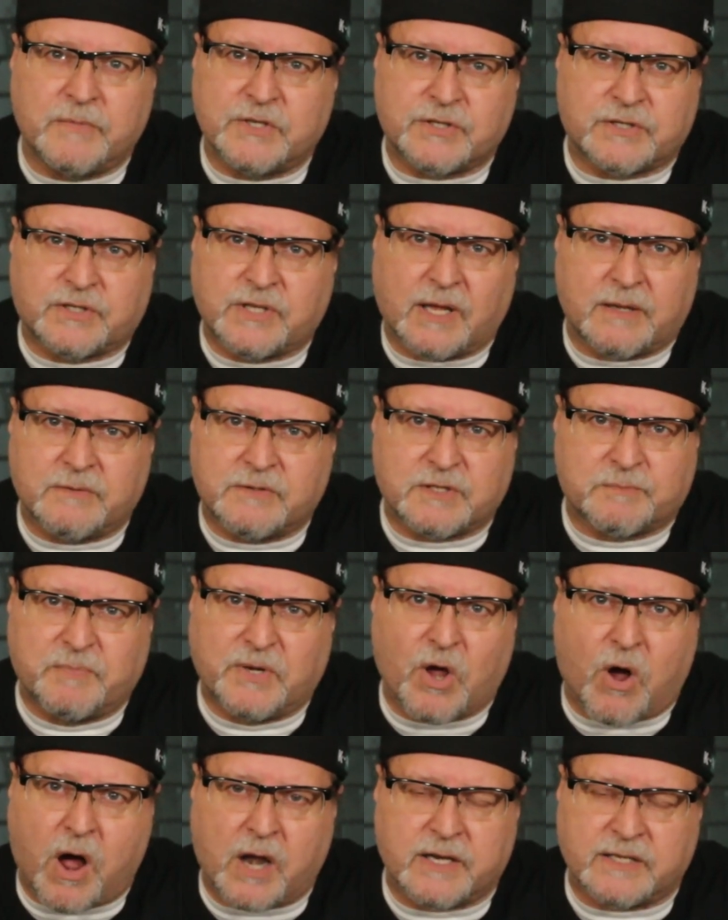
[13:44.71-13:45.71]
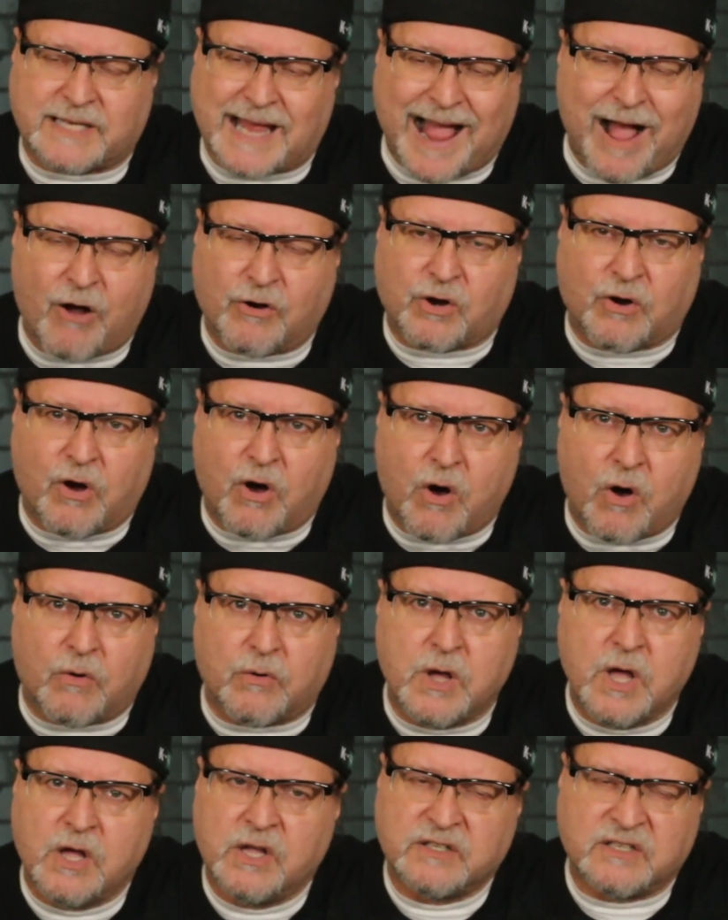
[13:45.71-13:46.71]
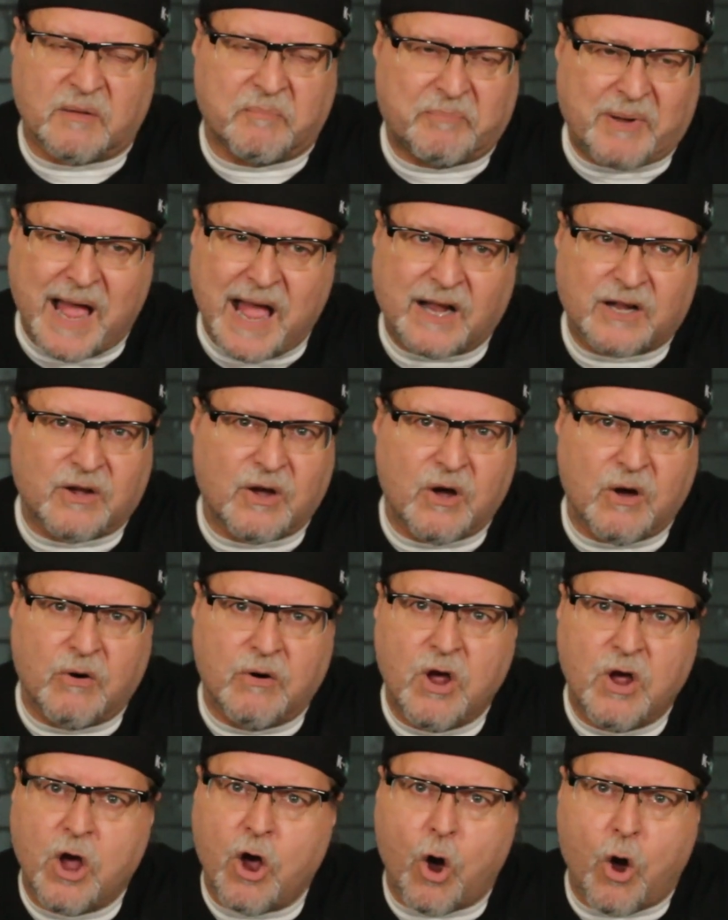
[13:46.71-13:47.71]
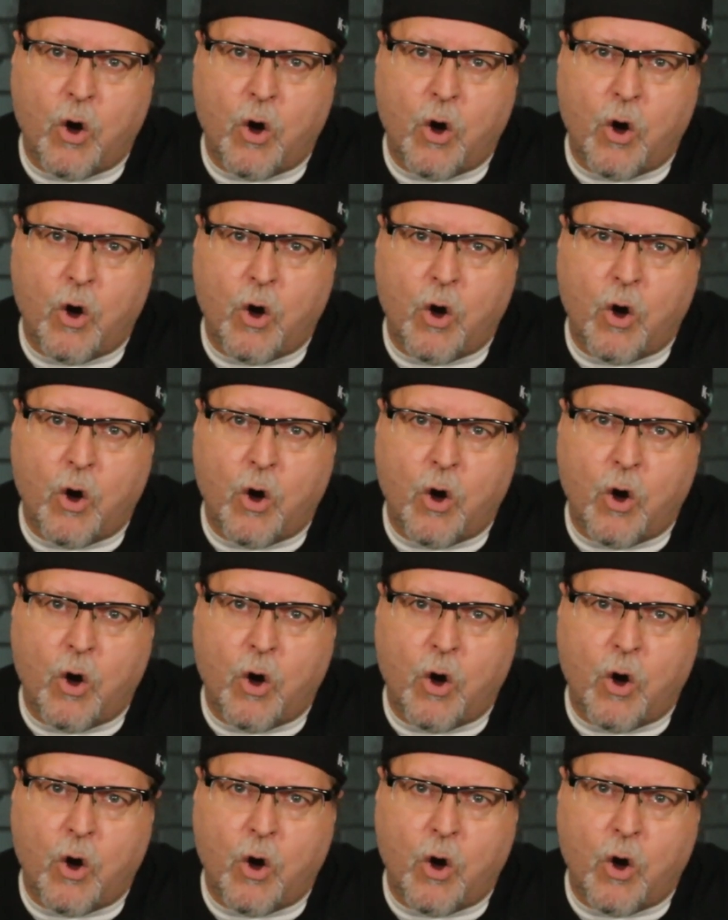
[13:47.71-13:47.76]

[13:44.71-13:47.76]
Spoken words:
just be honest, alcohol, tobacco,